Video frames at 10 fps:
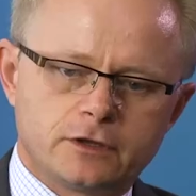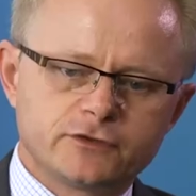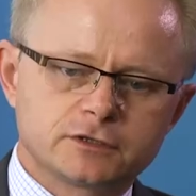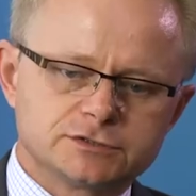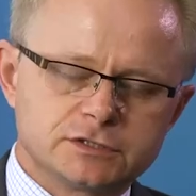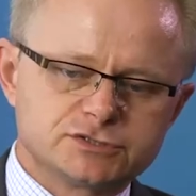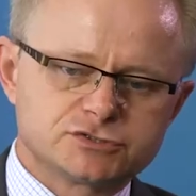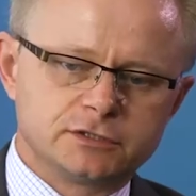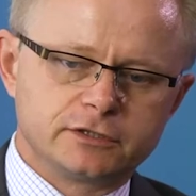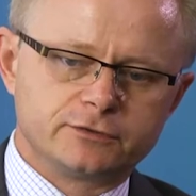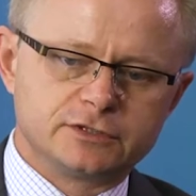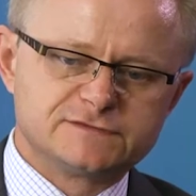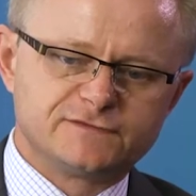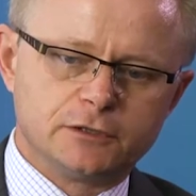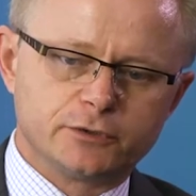I think Australia
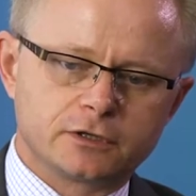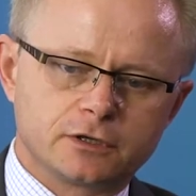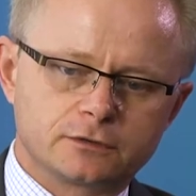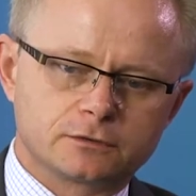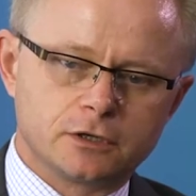is following a,